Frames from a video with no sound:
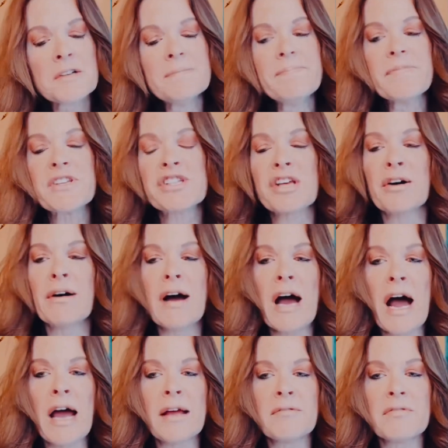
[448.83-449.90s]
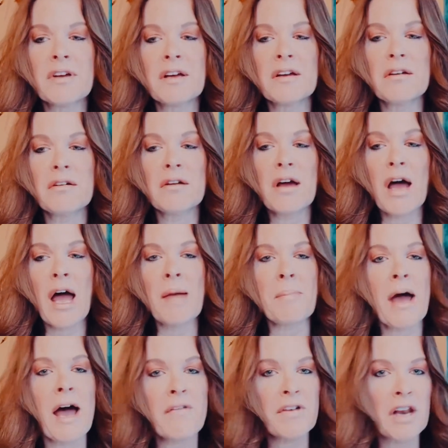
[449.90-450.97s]
So I'm
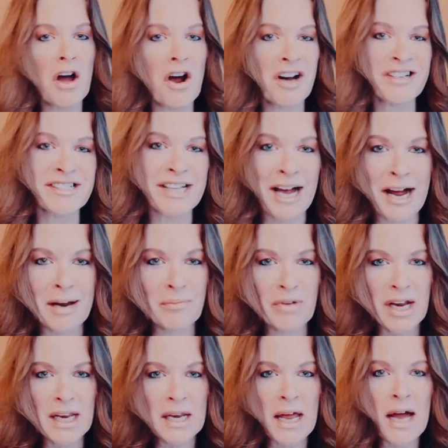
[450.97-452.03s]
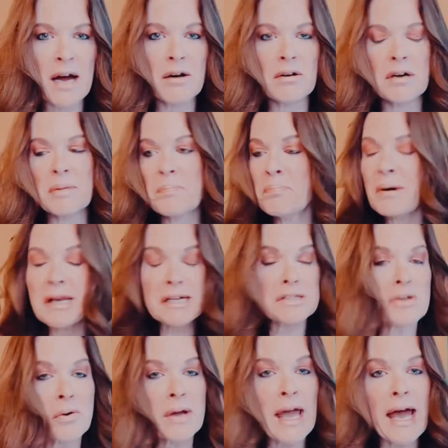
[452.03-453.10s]
having a hard time right now, but it's
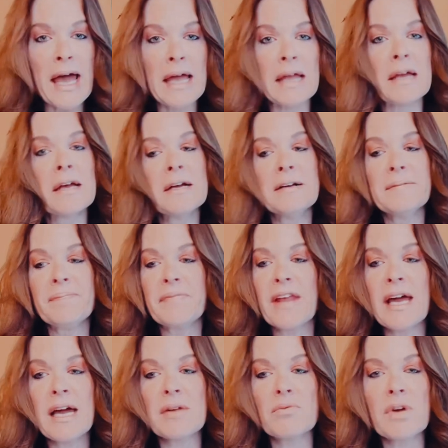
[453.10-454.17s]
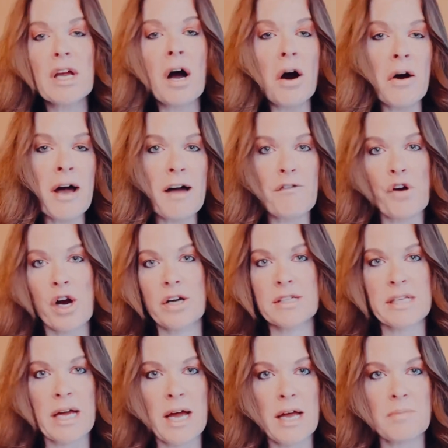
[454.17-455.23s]
okay. And we all have hard
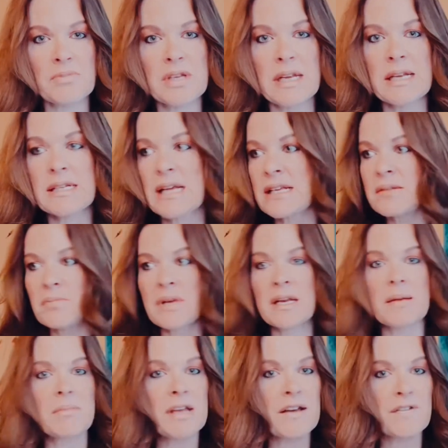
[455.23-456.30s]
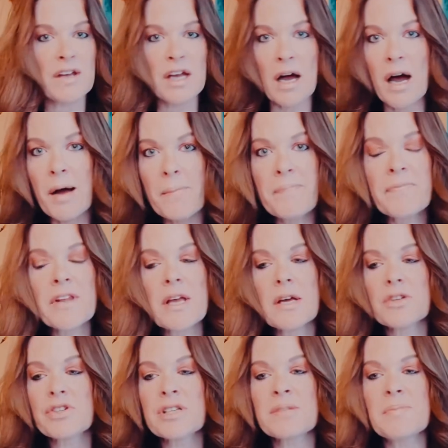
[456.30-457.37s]
times, and it doesn't mean I'm giving up.
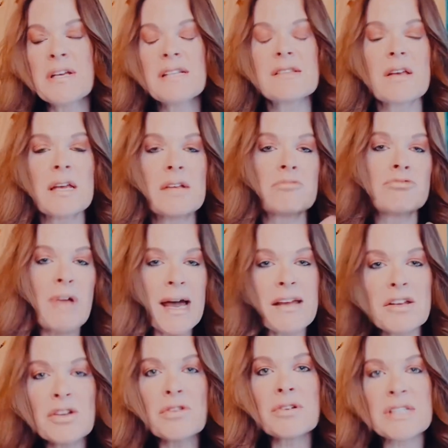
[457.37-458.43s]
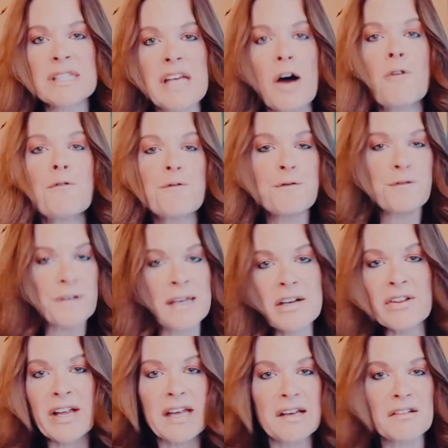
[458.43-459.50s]
Just means like let yourself feel
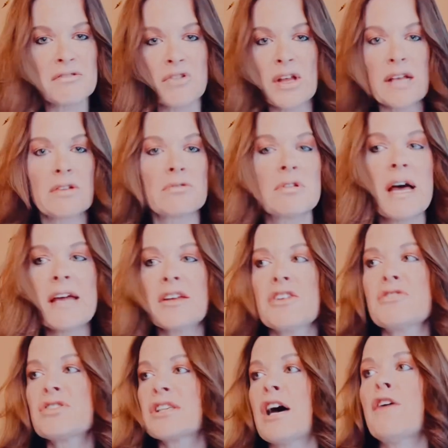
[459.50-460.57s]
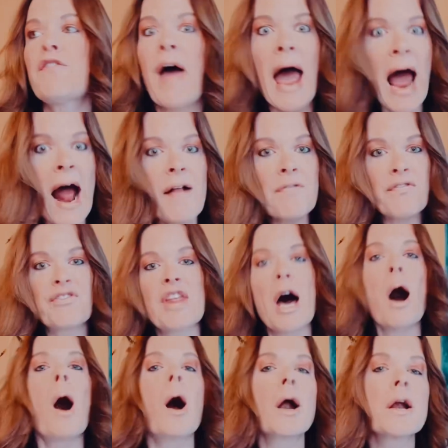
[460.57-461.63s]
it. Like let yourself have the
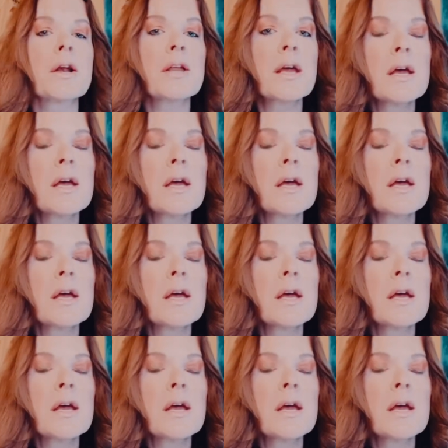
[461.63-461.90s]
hard